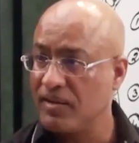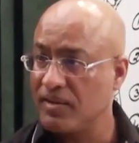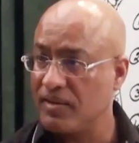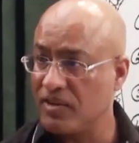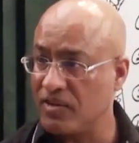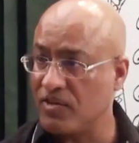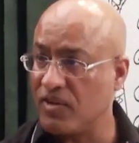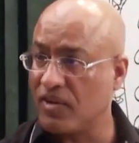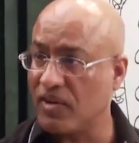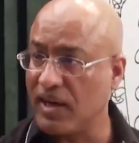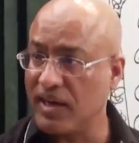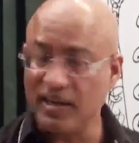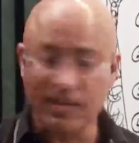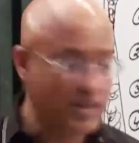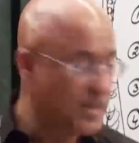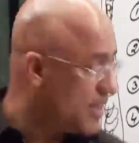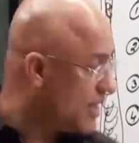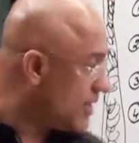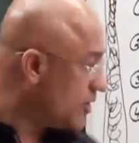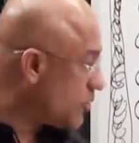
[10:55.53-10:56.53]
Is that right?
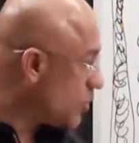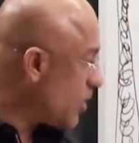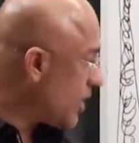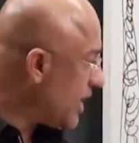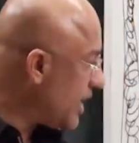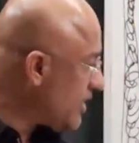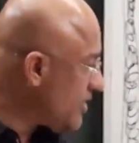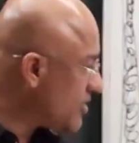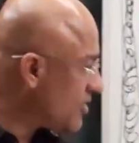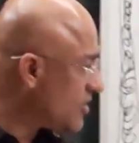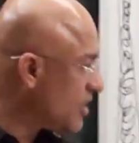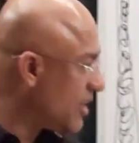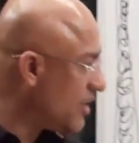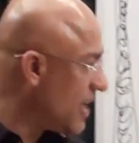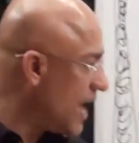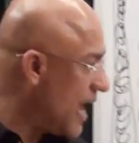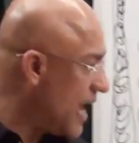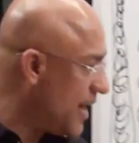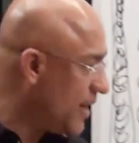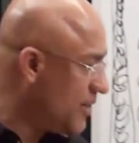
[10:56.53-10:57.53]
So here is the
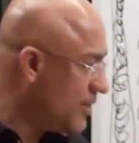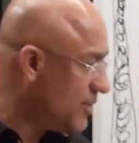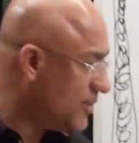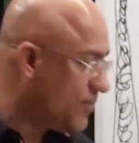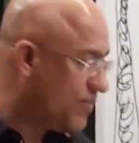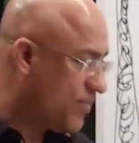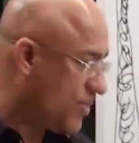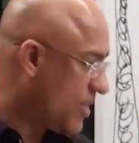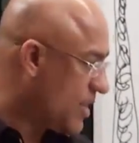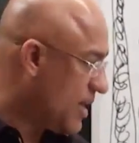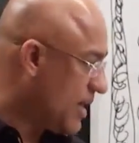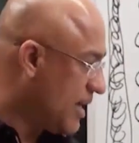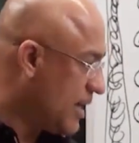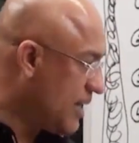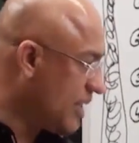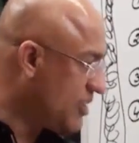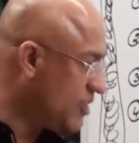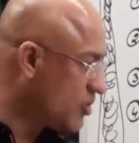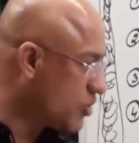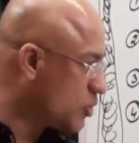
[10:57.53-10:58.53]
dad,
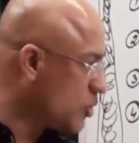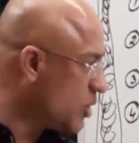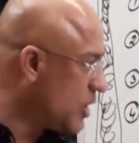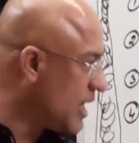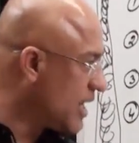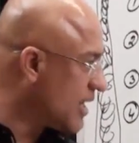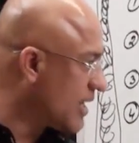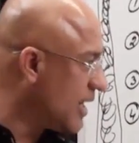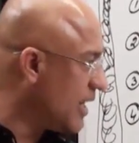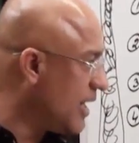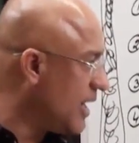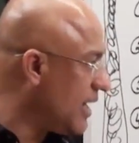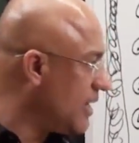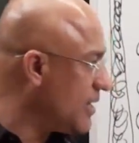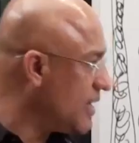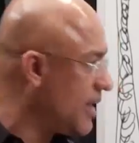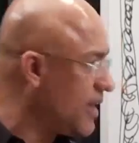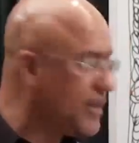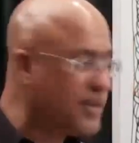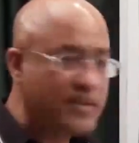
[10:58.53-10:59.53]
here is good uncle, and
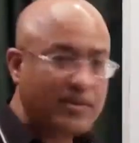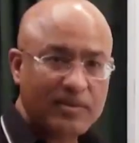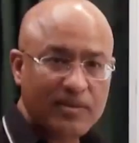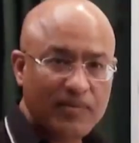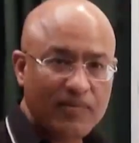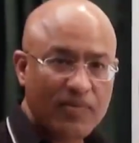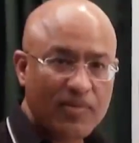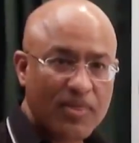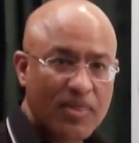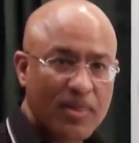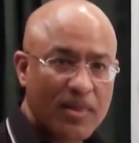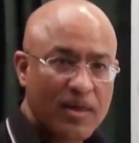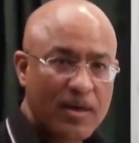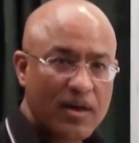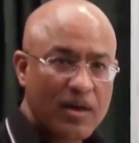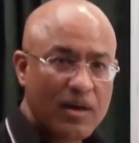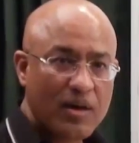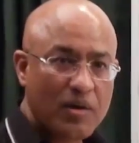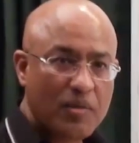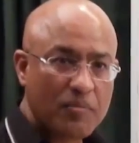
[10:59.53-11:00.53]
here is
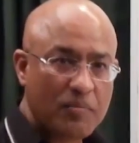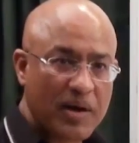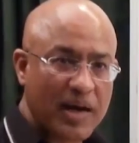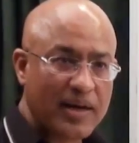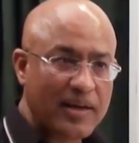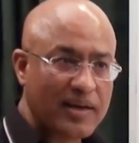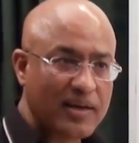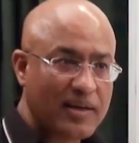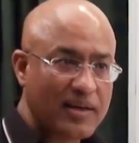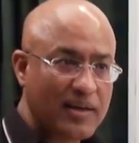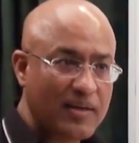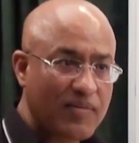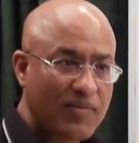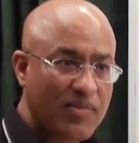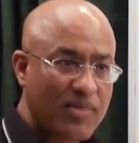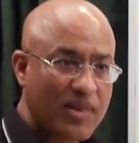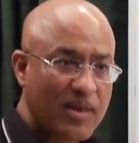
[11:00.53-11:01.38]
bad uncle.